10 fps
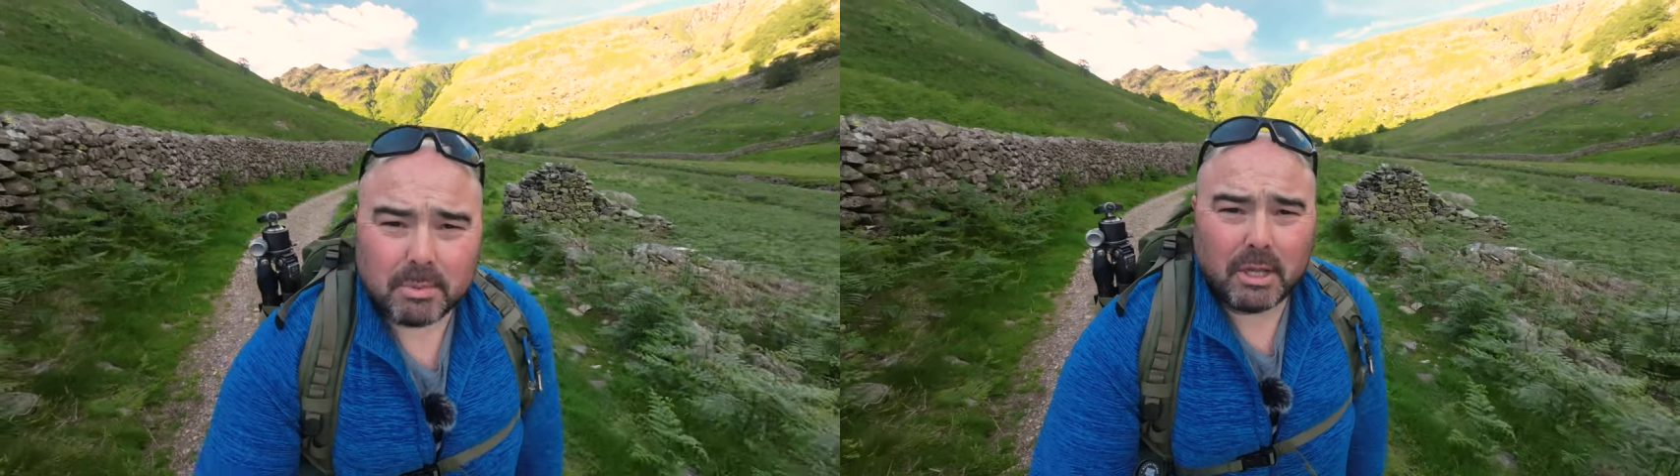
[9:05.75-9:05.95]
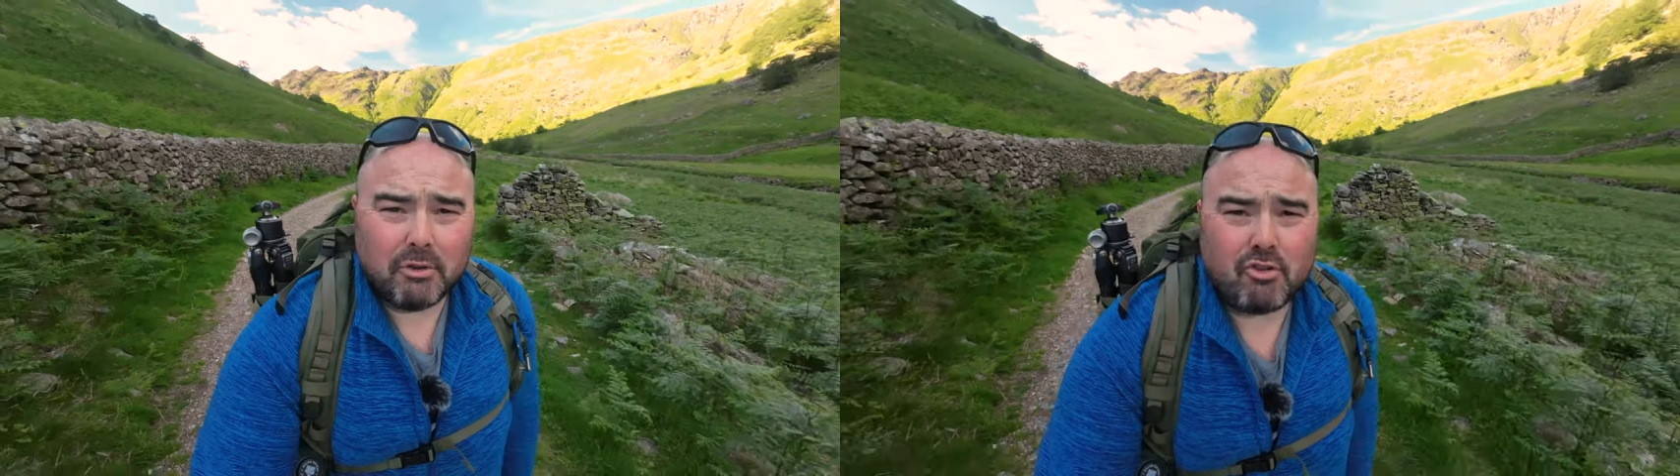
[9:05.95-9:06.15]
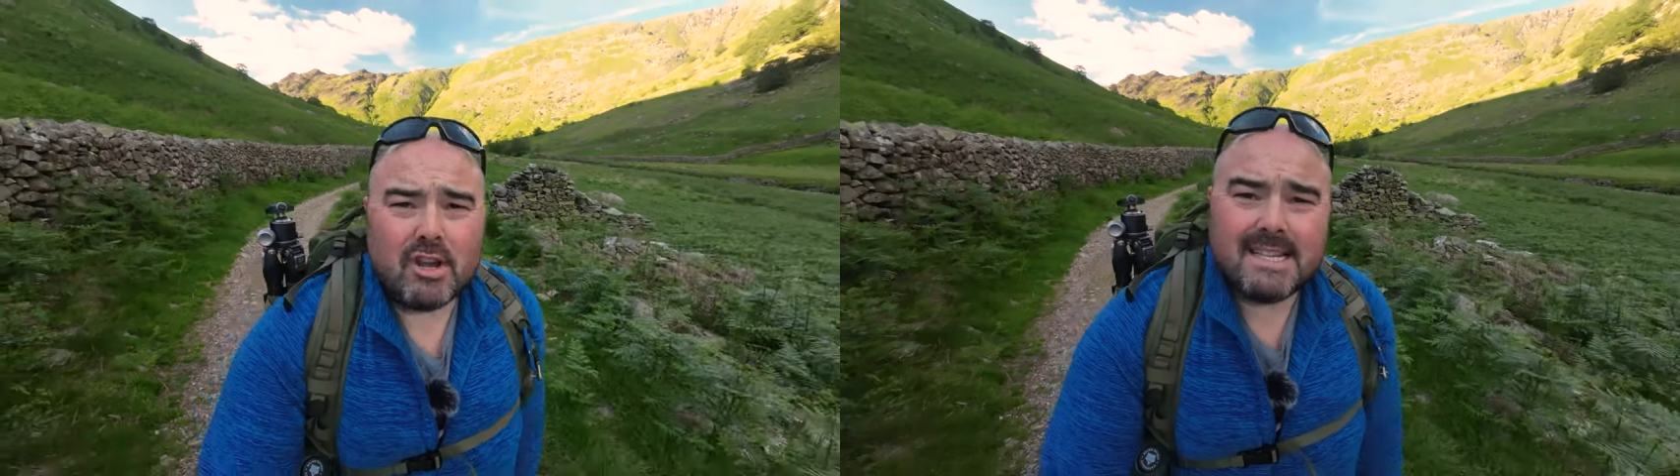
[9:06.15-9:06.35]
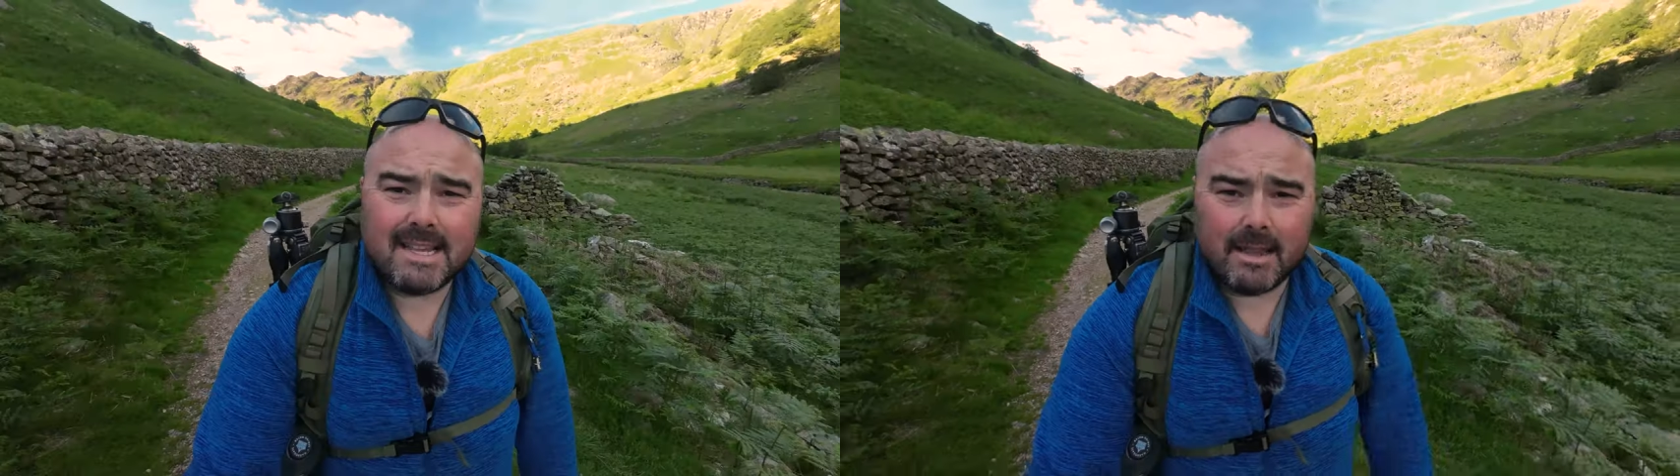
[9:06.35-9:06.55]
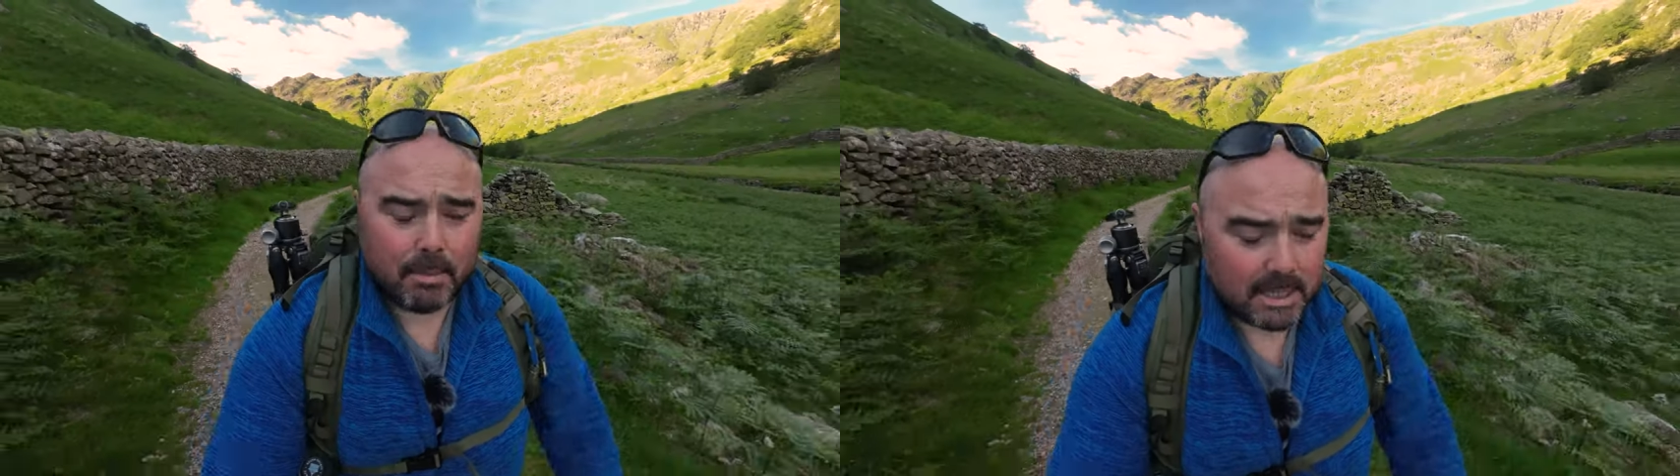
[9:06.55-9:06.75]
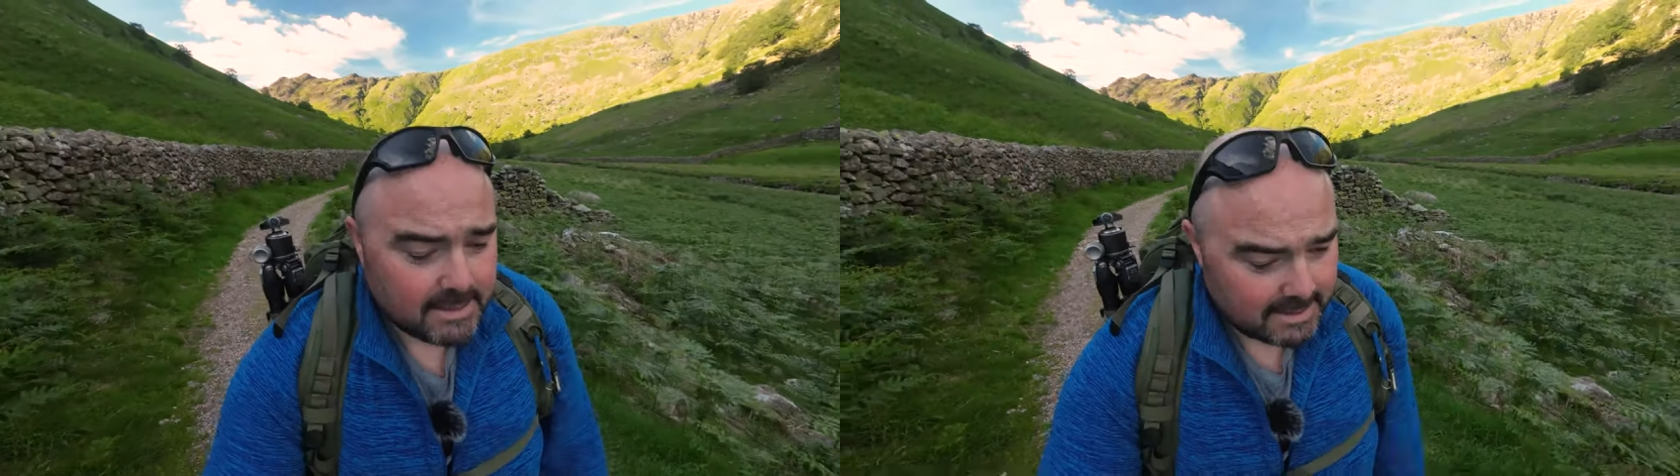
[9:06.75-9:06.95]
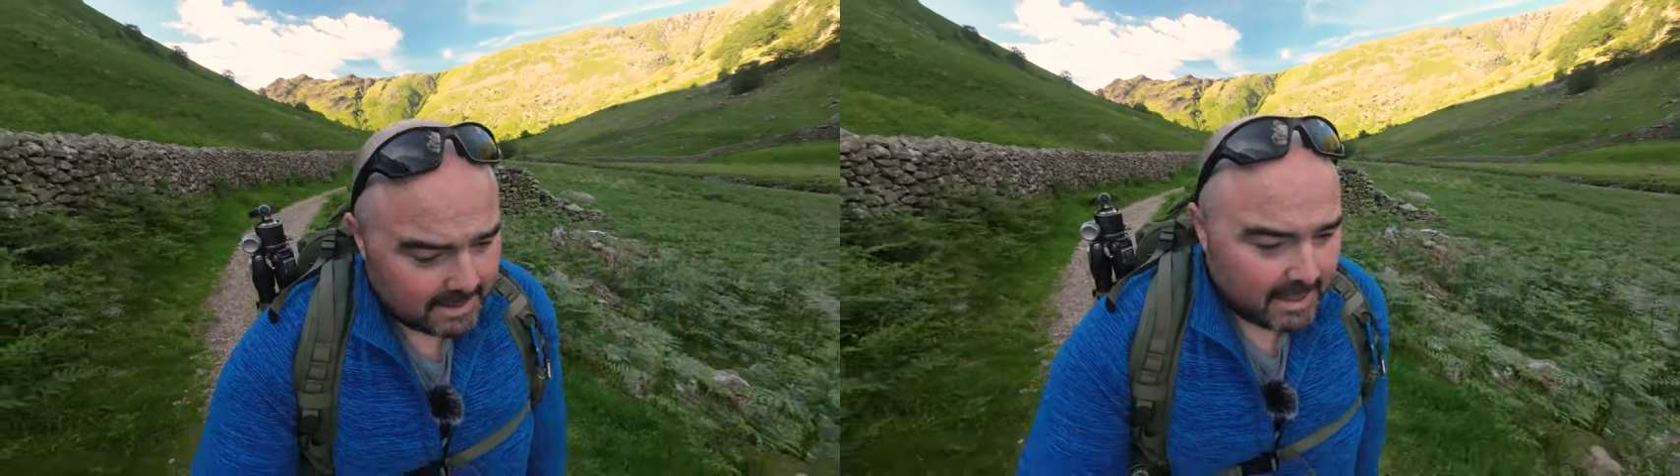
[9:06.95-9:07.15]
splitting trees at the minute.